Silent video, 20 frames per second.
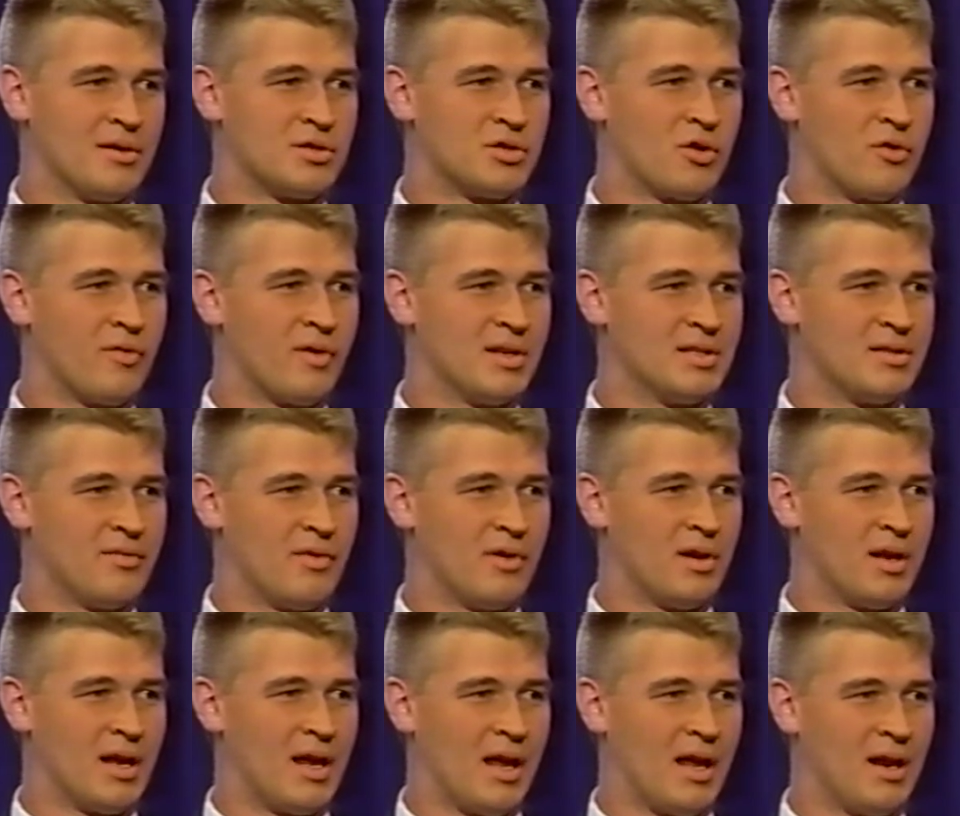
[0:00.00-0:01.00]
Surveys have
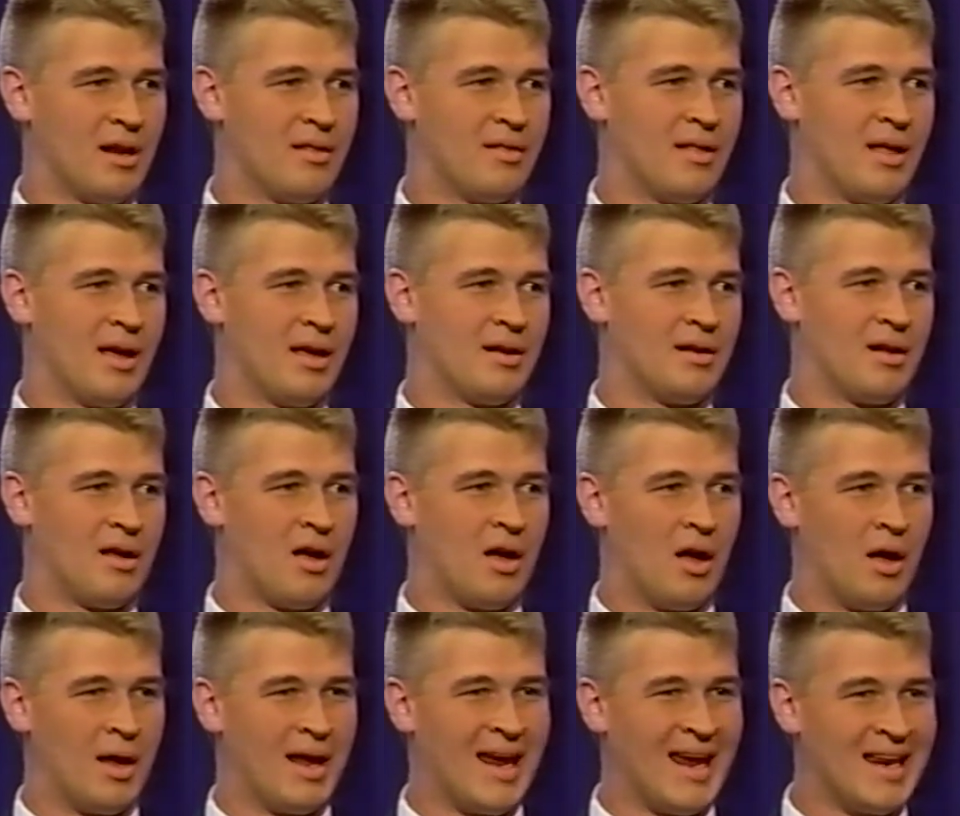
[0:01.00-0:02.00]
indicated that
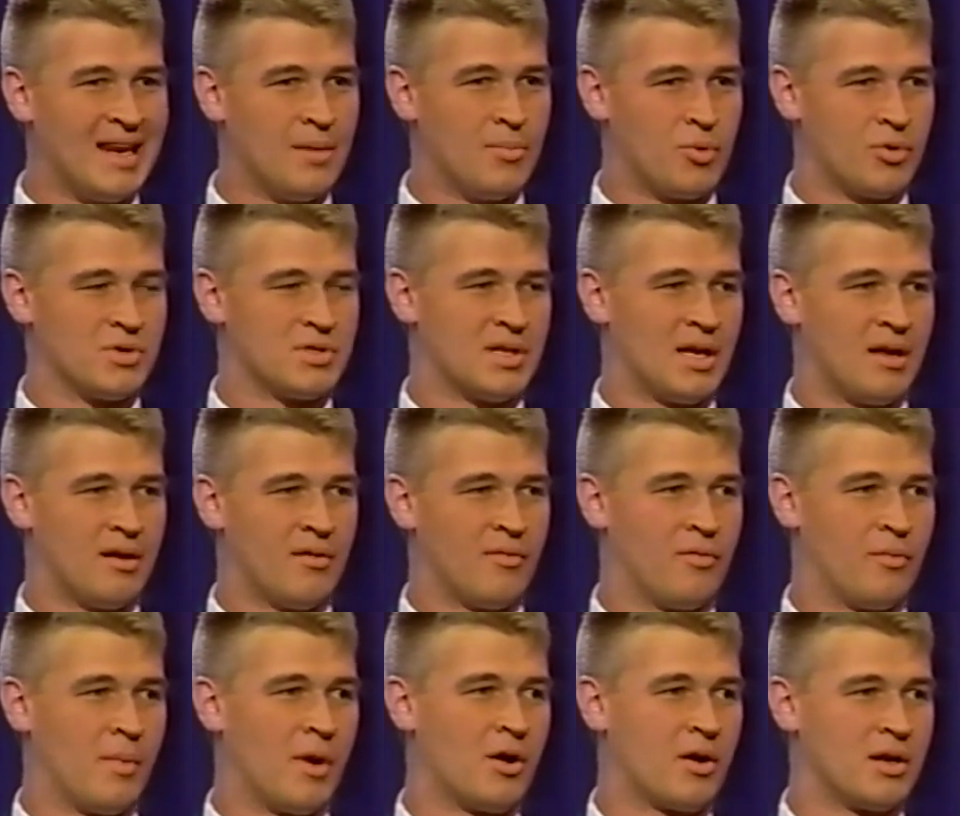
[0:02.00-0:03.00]
80%
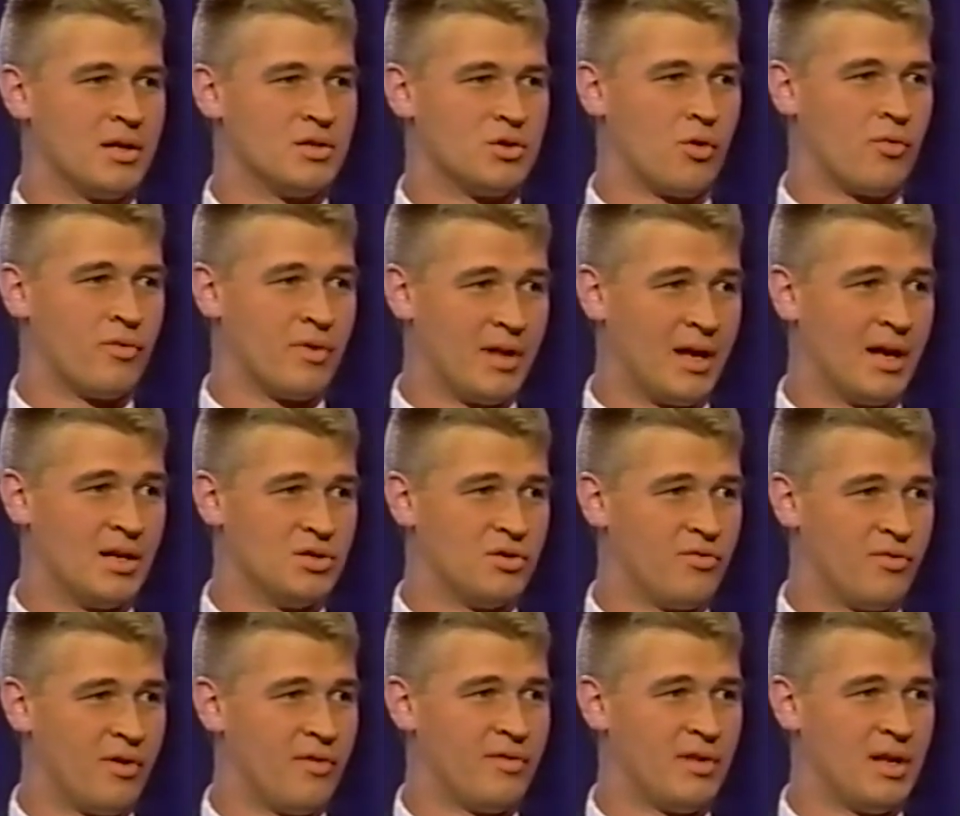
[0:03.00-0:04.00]
of Americans over the age
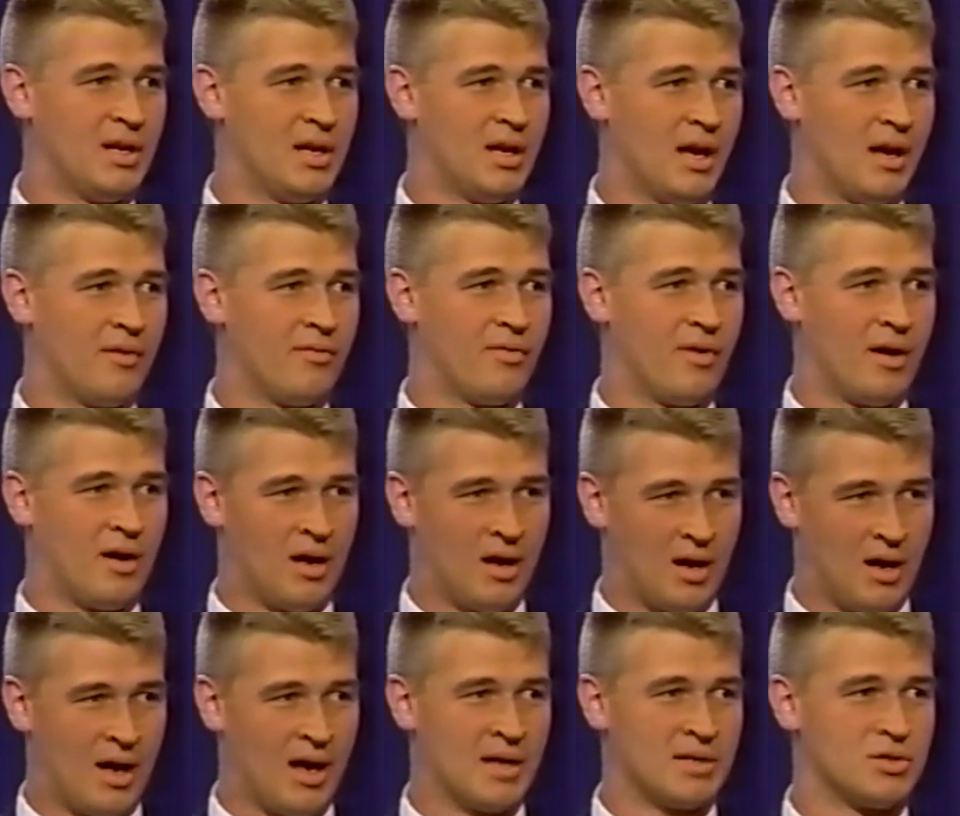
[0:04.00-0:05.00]
of 50 have
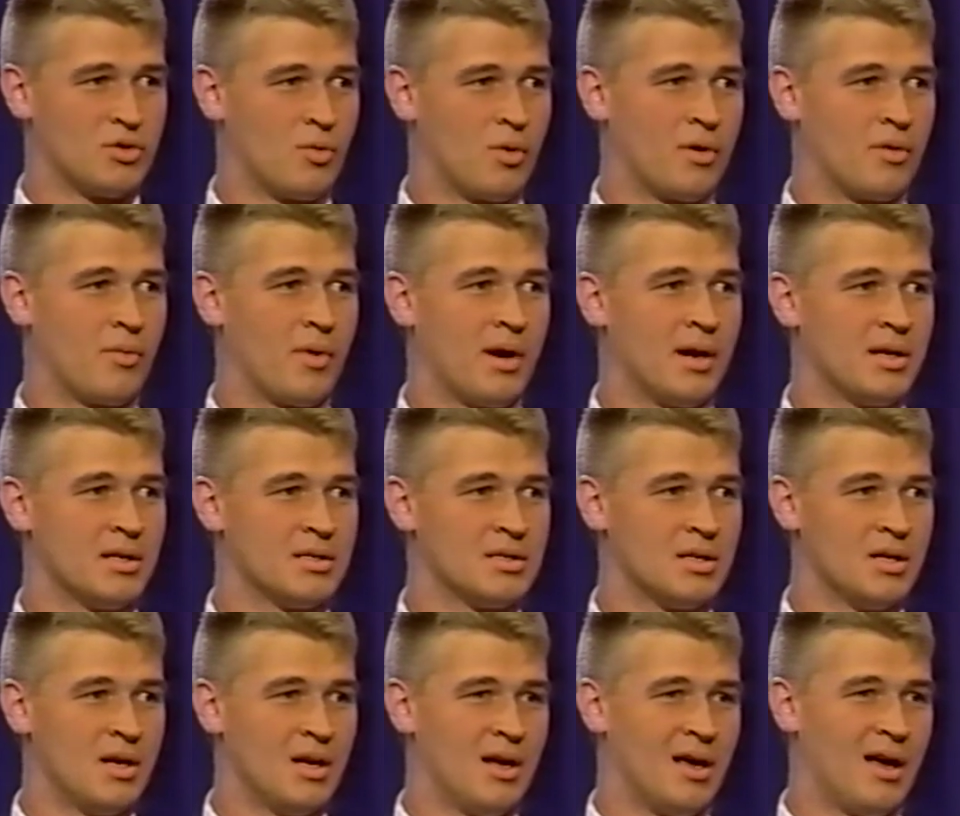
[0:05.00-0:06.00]

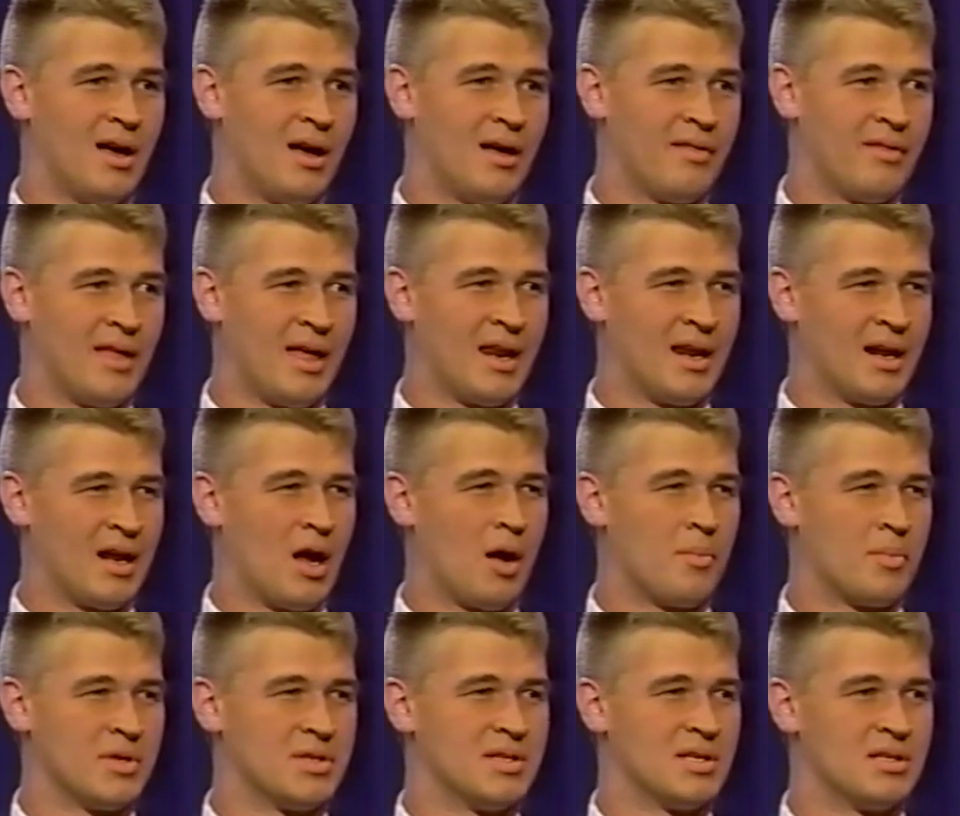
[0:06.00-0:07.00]
osteoarthritis. That
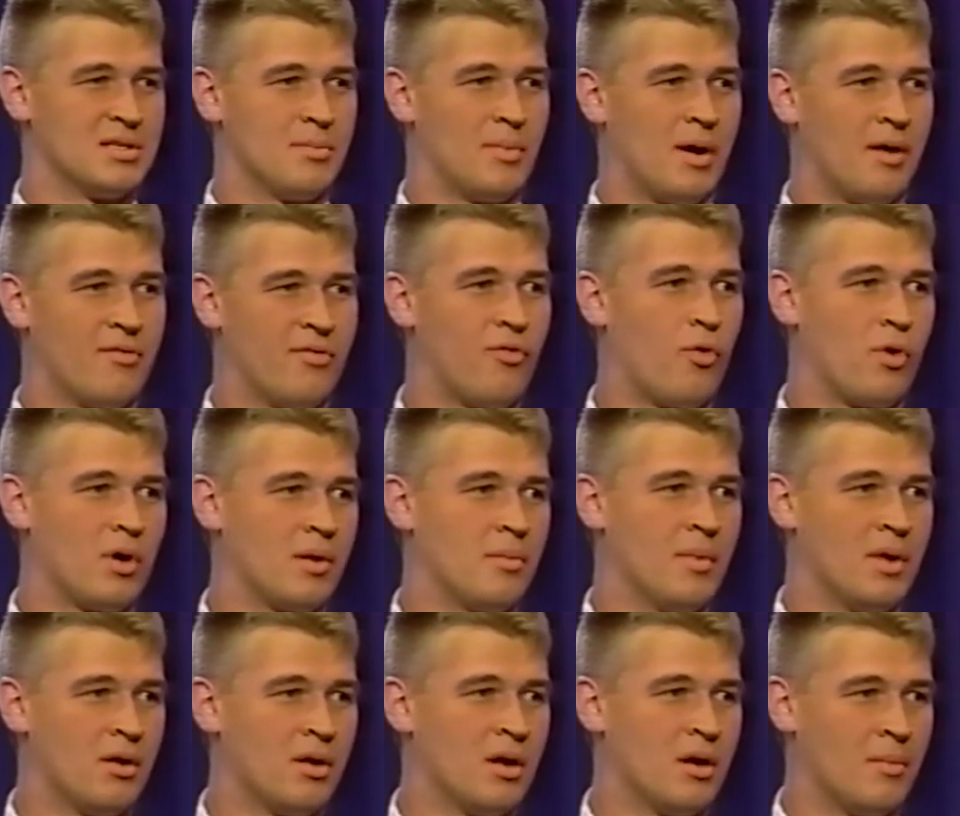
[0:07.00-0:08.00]
encompasses about 40
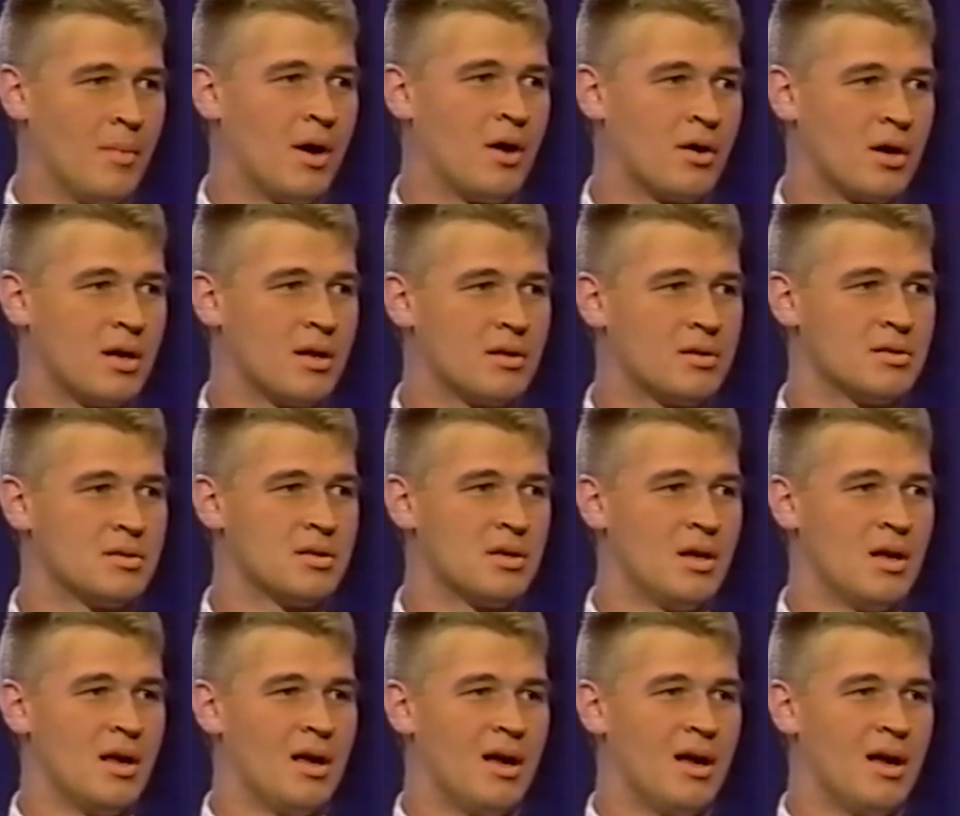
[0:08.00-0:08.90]
million Americans.